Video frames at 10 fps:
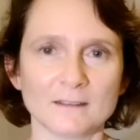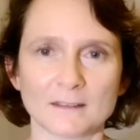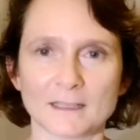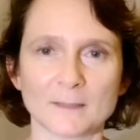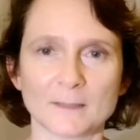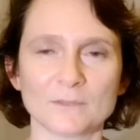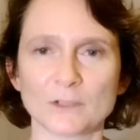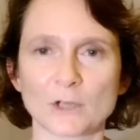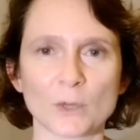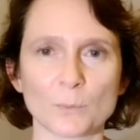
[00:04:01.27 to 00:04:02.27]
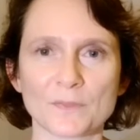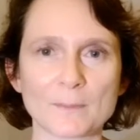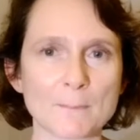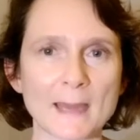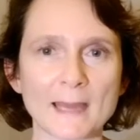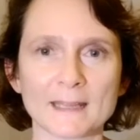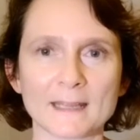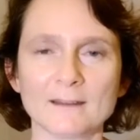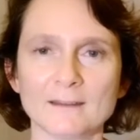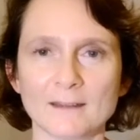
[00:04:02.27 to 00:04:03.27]
with the
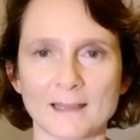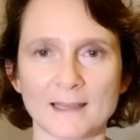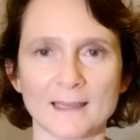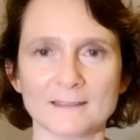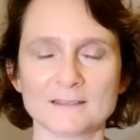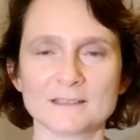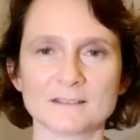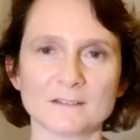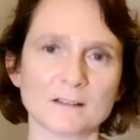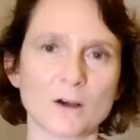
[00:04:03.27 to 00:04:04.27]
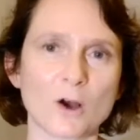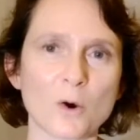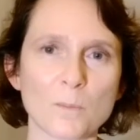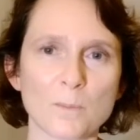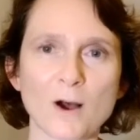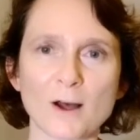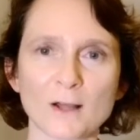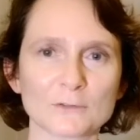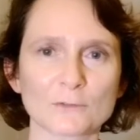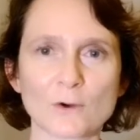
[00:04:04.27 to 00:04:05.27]
Matic and a whole
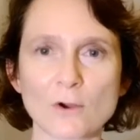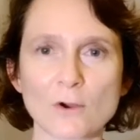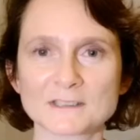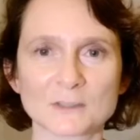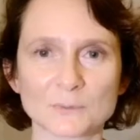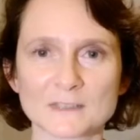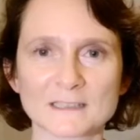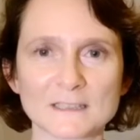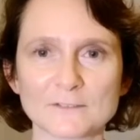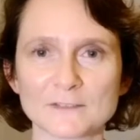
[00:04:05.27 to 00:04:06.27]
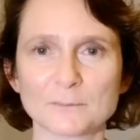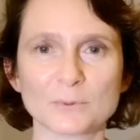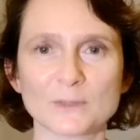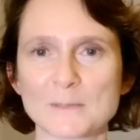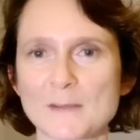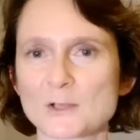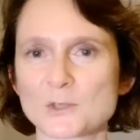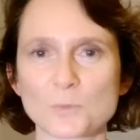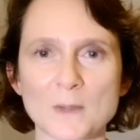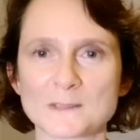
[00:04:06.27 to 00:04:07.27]
pile of rocks that were delivered pretty
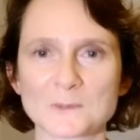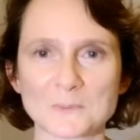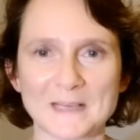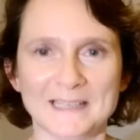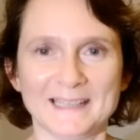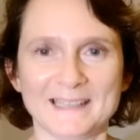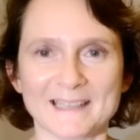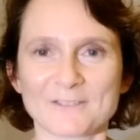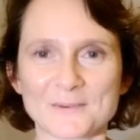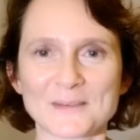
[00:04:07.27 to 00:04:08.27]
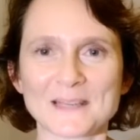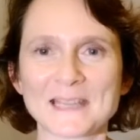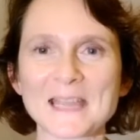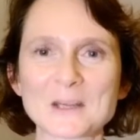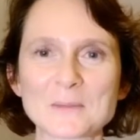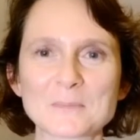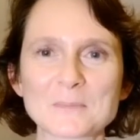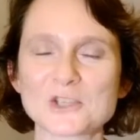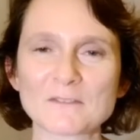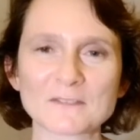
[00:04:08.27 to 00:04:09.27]
much once a week. Every weekend I'd be
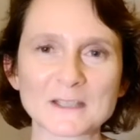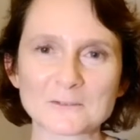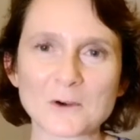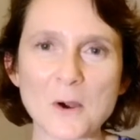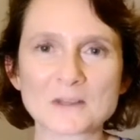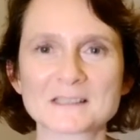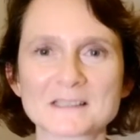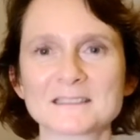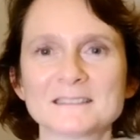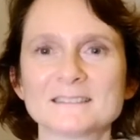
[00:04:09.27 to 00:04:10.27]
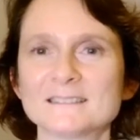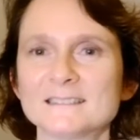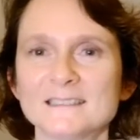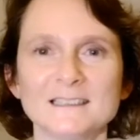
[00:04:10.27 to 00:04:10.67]
shoveling rocks and